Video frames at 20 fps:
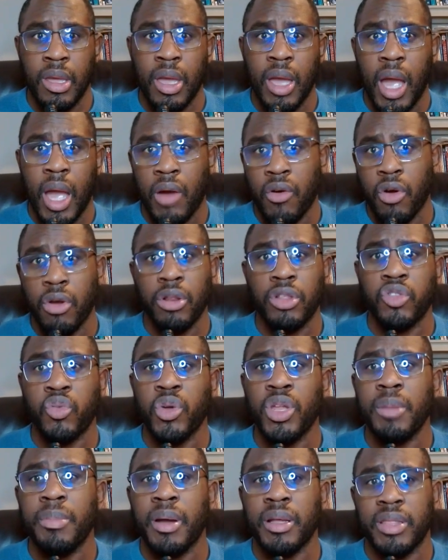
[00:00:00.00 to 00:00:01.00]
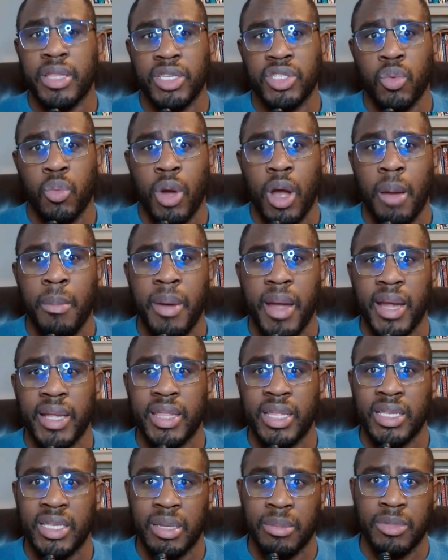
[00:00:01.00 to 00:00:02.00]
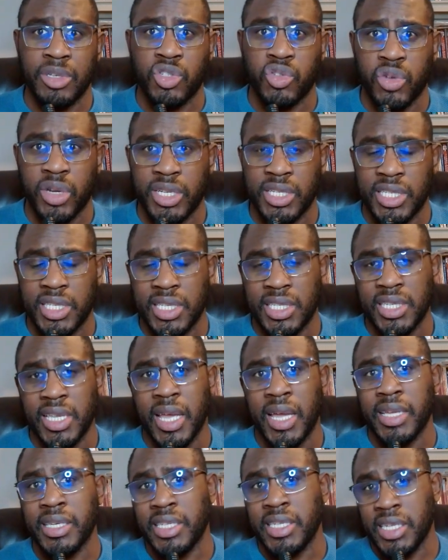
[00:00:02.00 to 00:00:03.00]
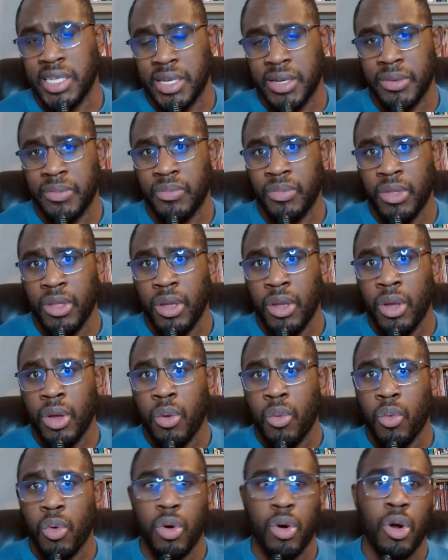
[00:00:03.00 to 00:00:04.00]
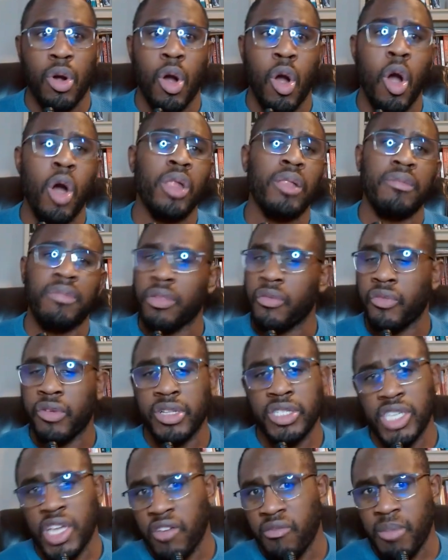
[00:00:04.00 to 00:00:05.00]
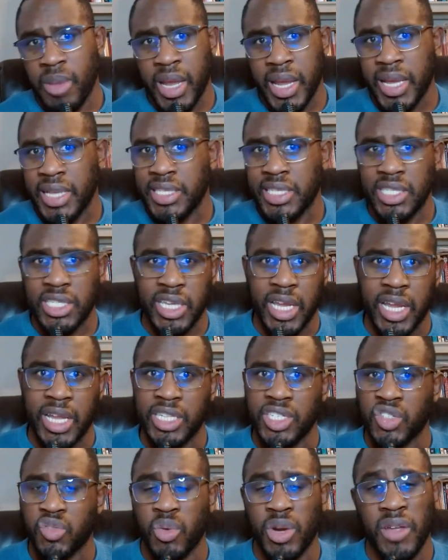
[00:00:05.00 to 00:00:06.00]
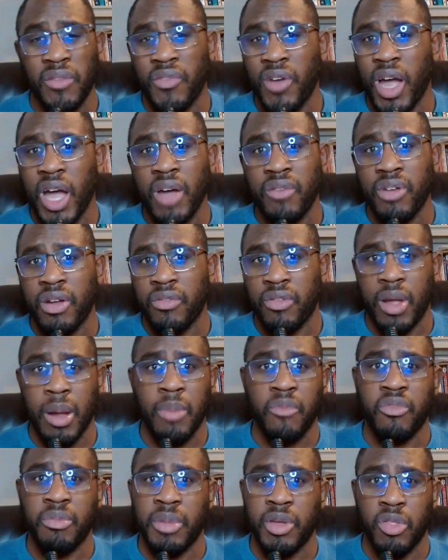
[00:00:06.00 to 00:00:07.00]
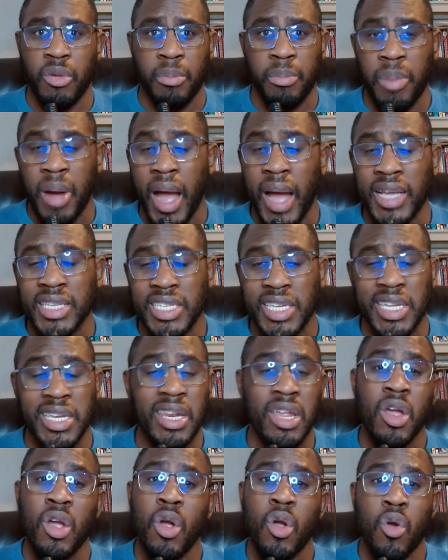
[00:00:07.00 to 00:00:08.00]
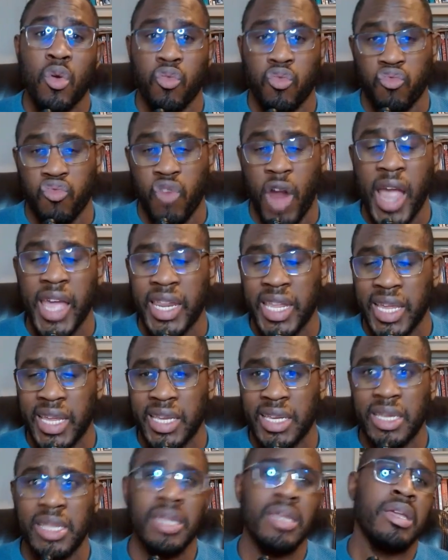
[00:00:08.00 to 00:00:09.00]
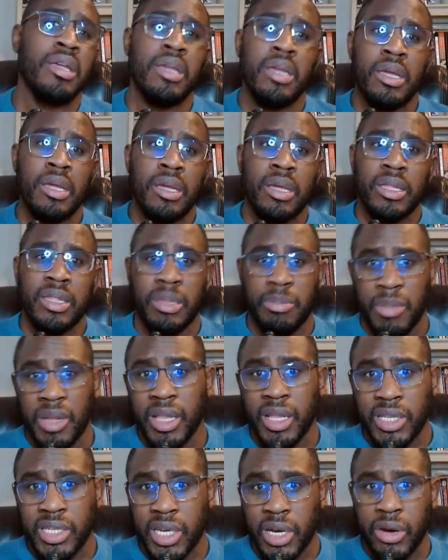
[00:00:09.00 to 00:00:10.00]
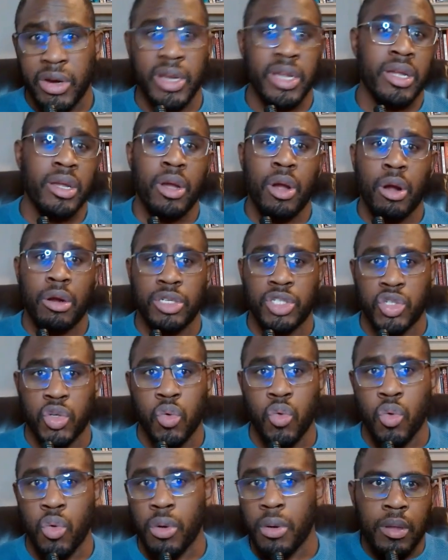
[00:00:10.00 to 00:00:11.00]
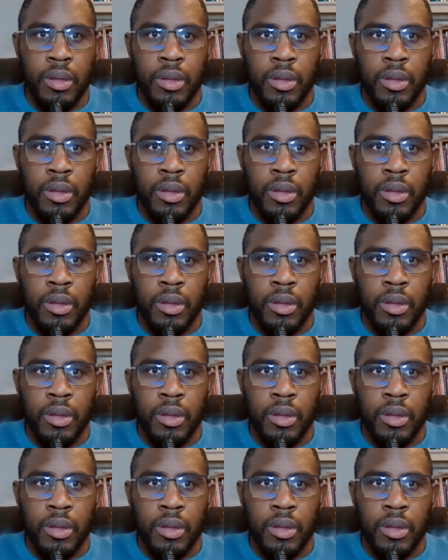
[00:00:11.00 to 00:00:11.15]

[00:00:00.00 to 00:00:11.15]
I wrote a tweet about this a while back that demonstrates this idea, where all of the friends I've made since age 25 have come from either boxing, writing, the military, or school.